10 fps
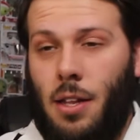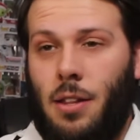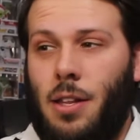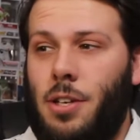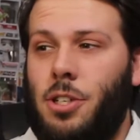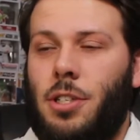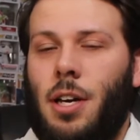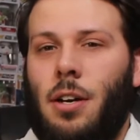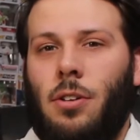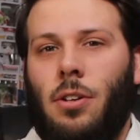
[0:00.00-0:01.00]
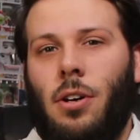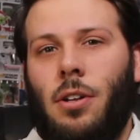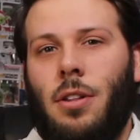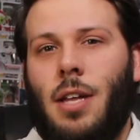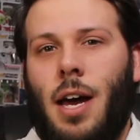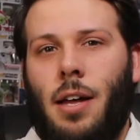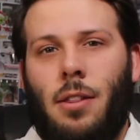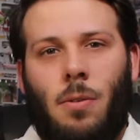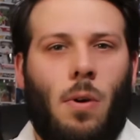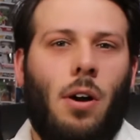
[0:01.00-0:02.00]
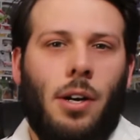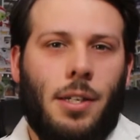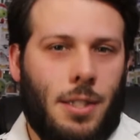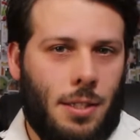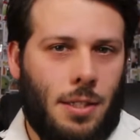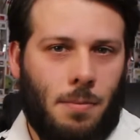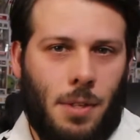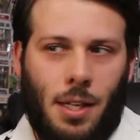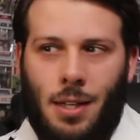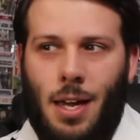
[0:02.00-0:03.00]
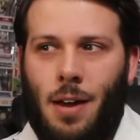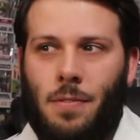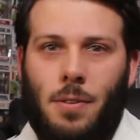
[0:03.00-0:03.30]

They just got to learn that the water isn't something they have